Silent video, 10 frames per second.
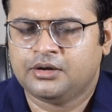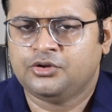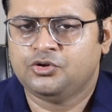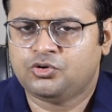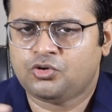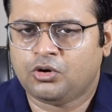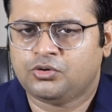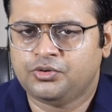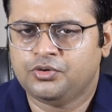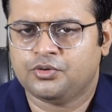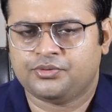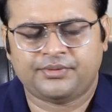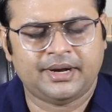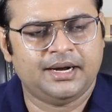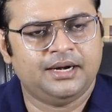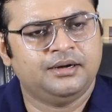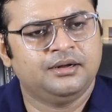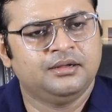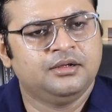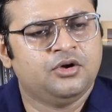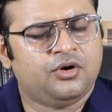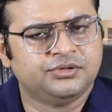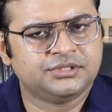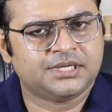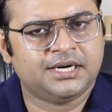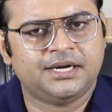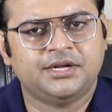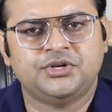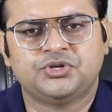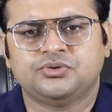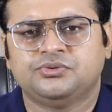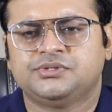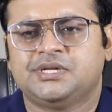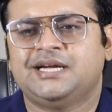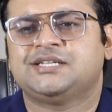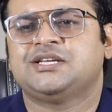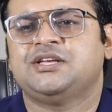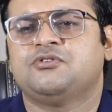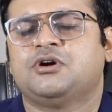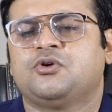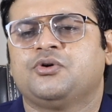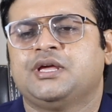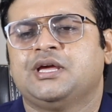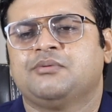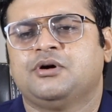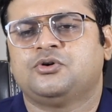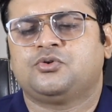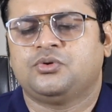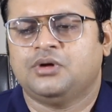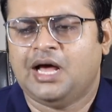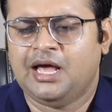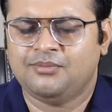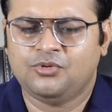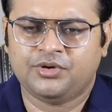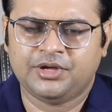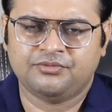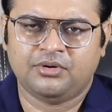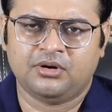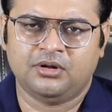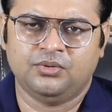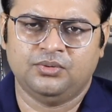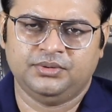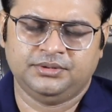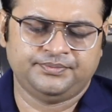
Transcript: you talk to your friend on certain issues, let's say you are talking about, I am looking for a loan,